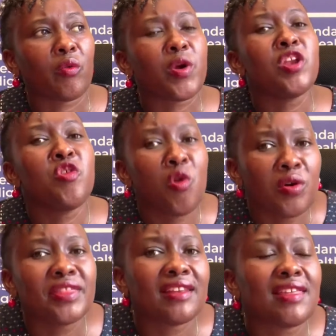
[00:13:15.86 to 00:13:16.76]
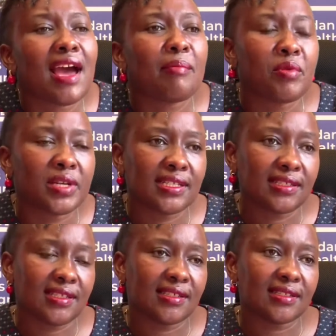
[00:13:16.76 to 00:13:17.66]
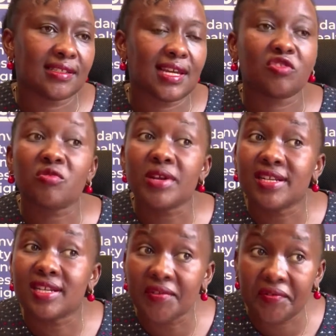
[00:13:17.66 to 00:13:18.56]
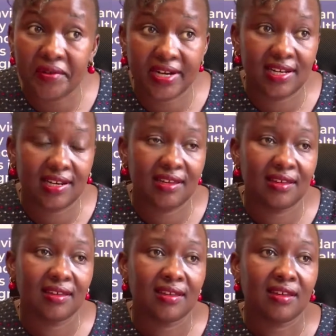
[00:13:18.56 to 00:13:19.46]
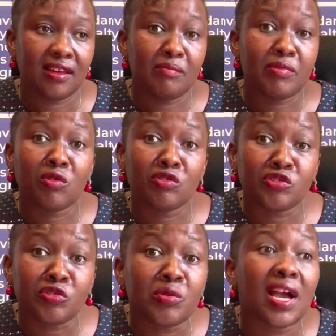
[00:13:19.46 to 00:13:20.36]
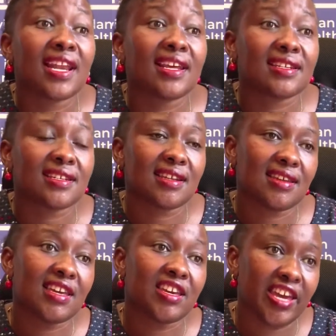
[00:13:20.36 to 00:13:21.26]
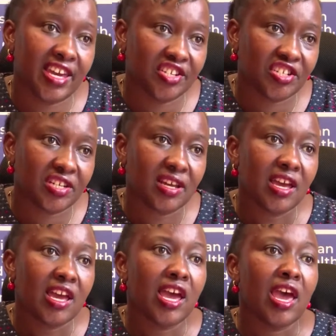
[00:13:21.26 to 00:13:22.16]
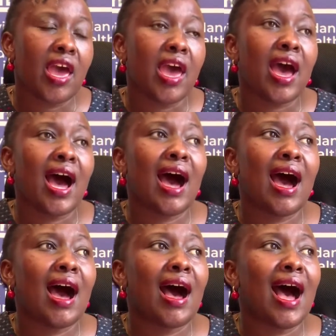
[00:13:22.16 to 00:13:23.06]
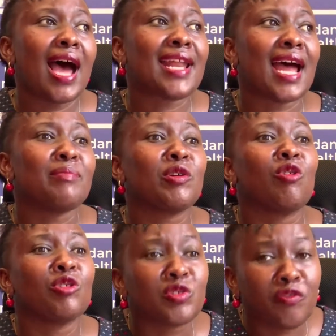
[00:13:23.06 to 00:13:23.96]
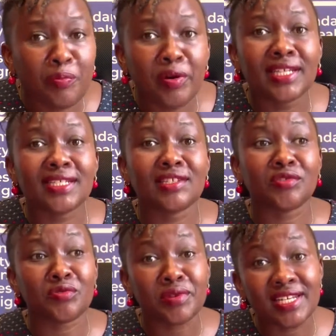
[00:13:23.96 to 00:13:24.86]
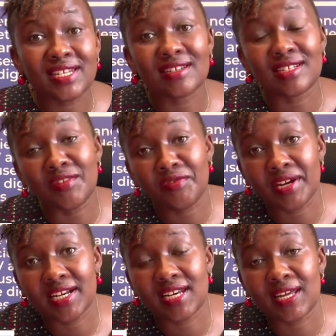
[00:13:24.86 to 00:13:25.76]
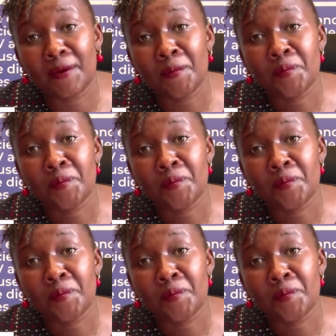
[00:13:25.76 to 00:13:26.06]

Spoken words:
We know that there are policies that read differently because Uganet engaged. And because of policies reading differently,